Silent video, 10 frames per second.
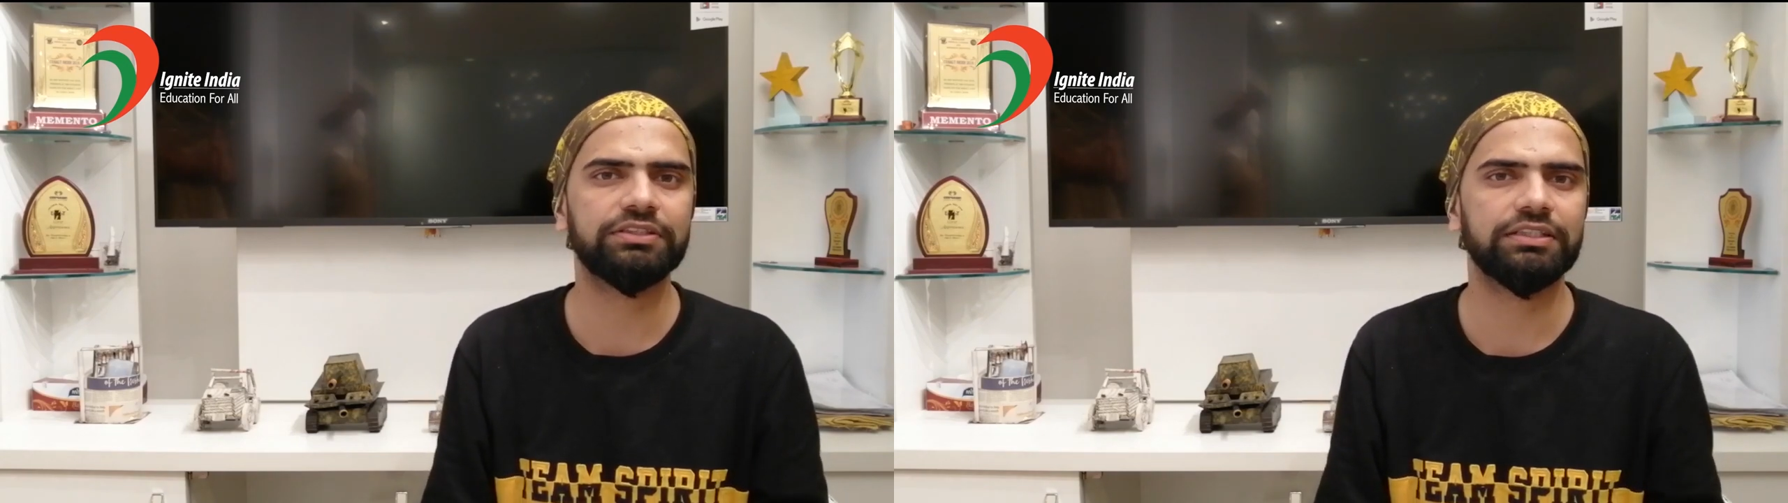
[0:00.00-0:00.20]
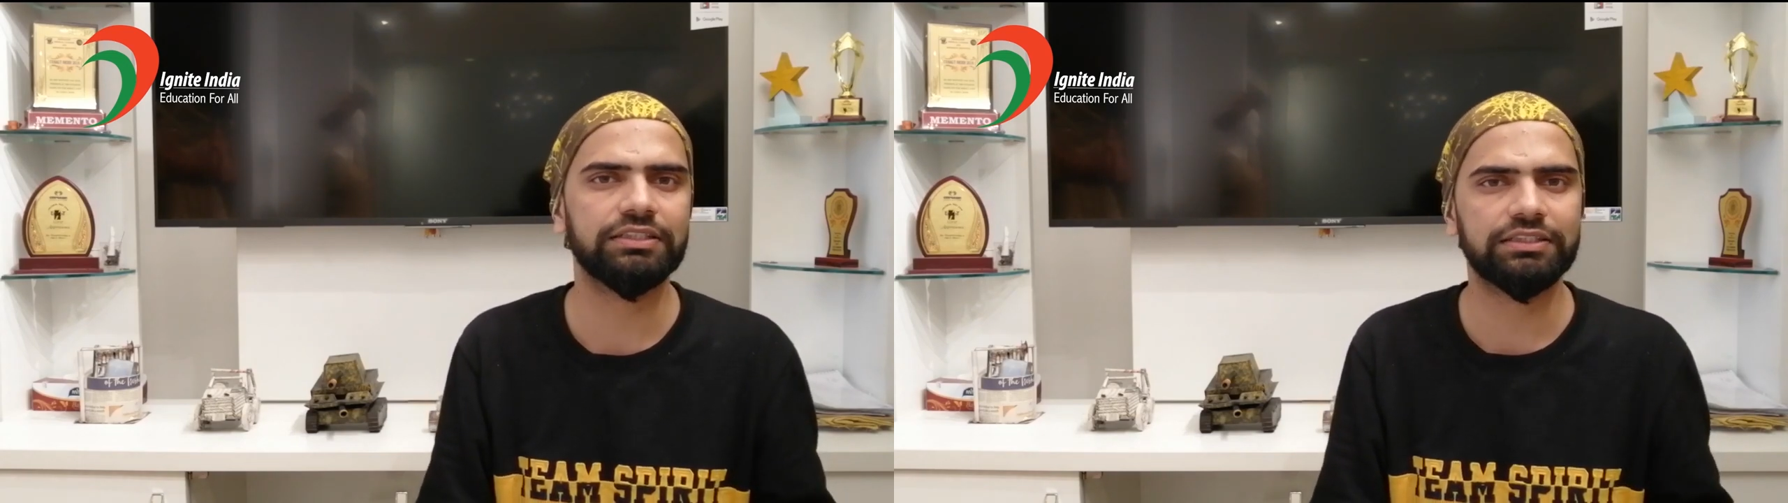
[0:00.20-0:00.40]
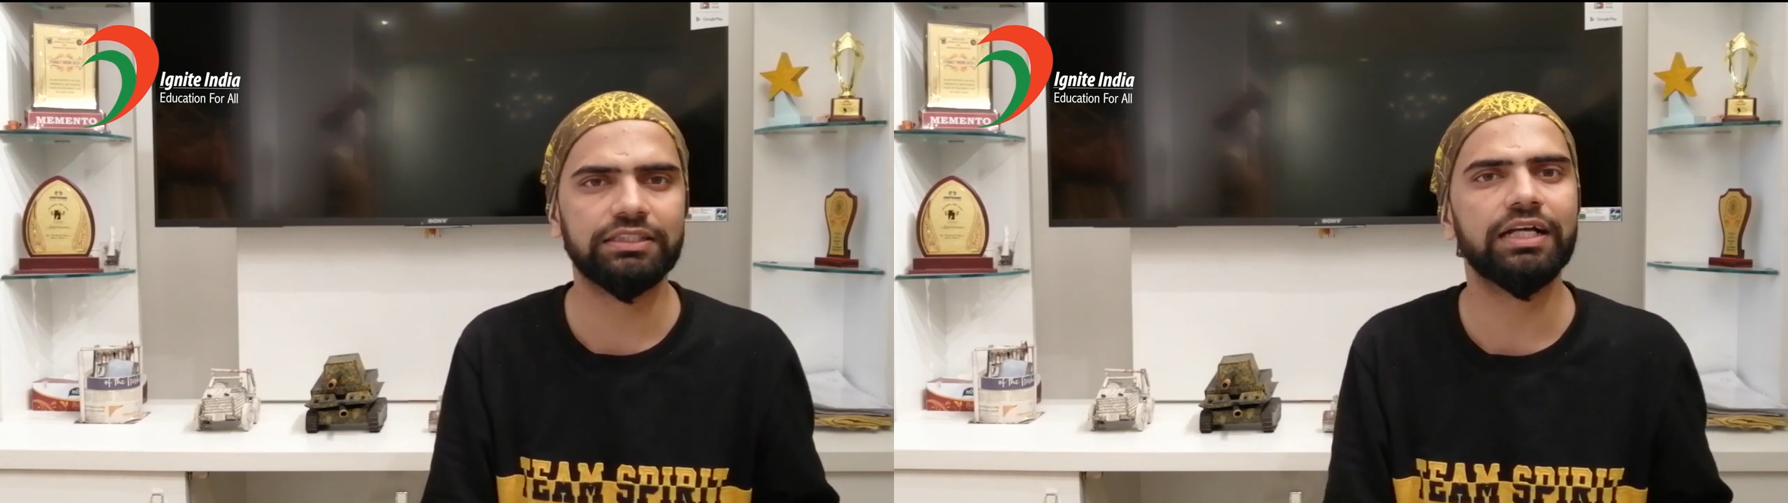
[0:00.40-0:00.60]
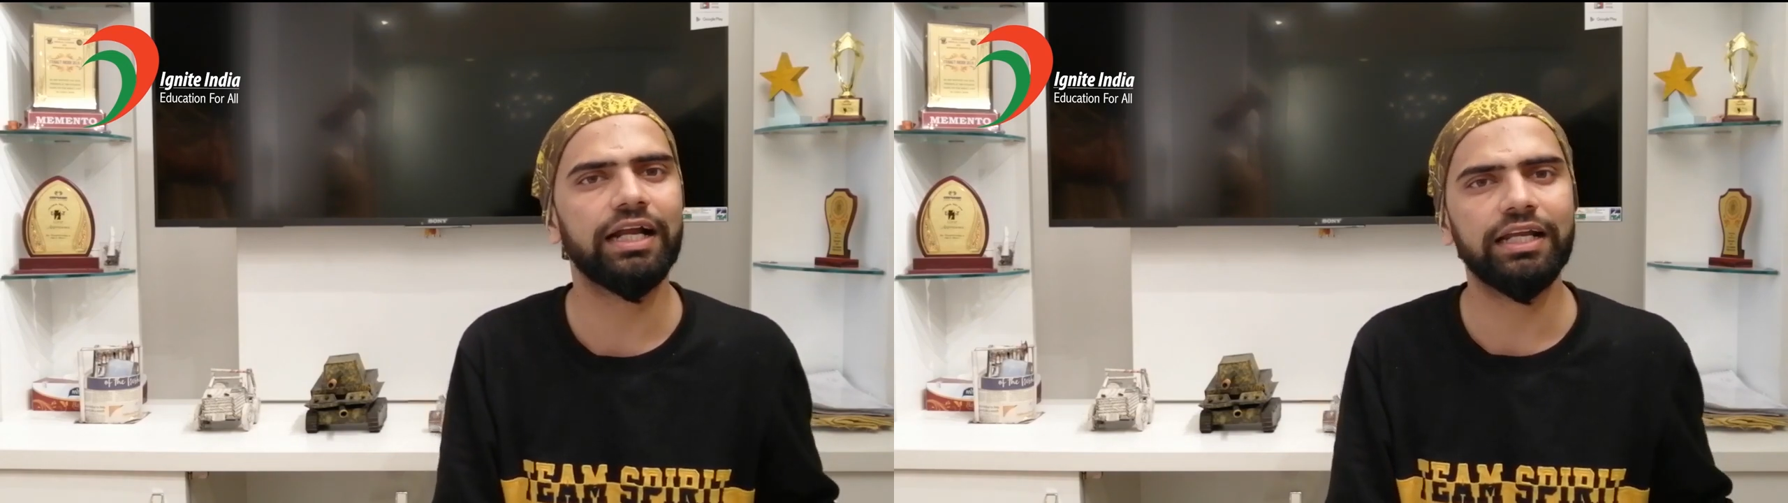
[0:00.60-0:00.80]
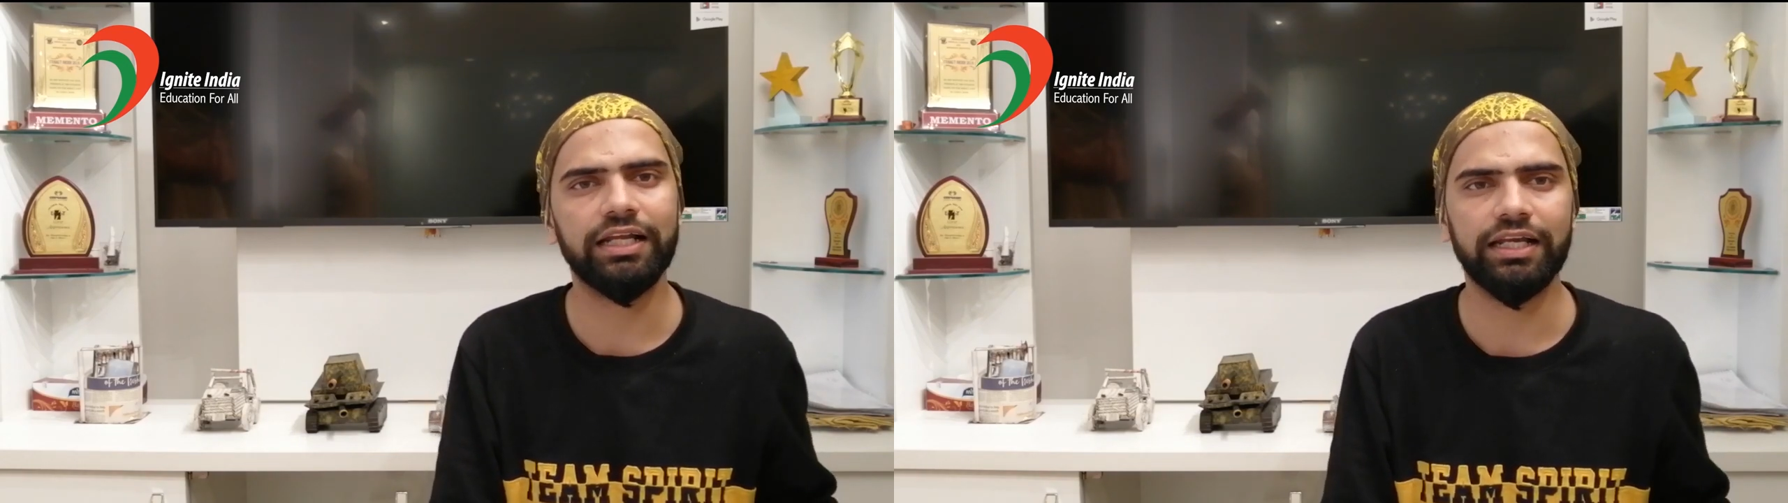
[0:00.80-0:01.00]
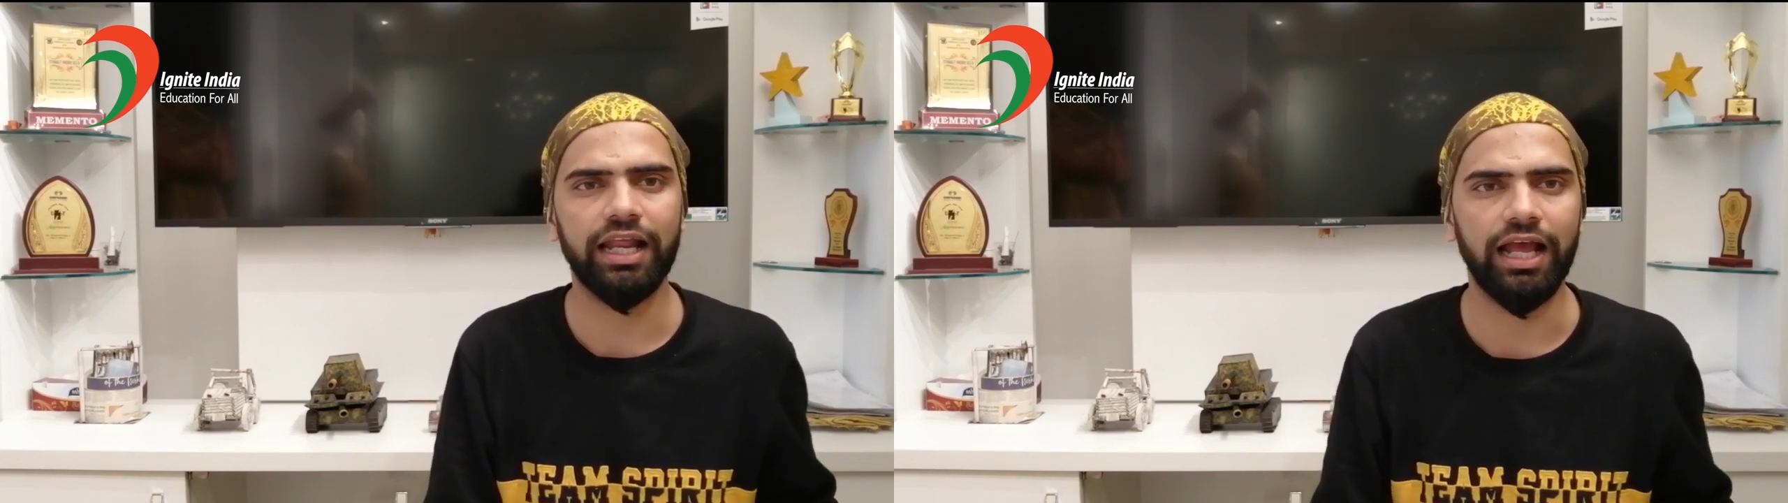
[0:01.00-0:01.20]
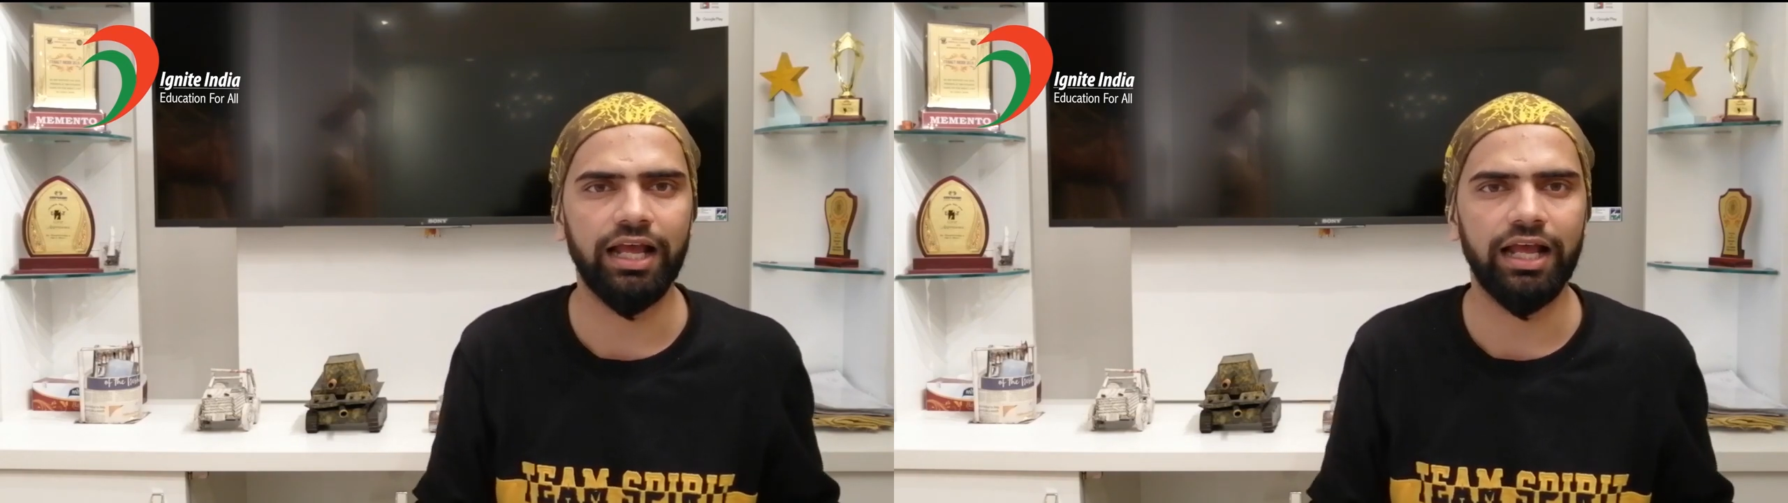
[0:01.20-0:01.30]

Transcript: suggestion guideline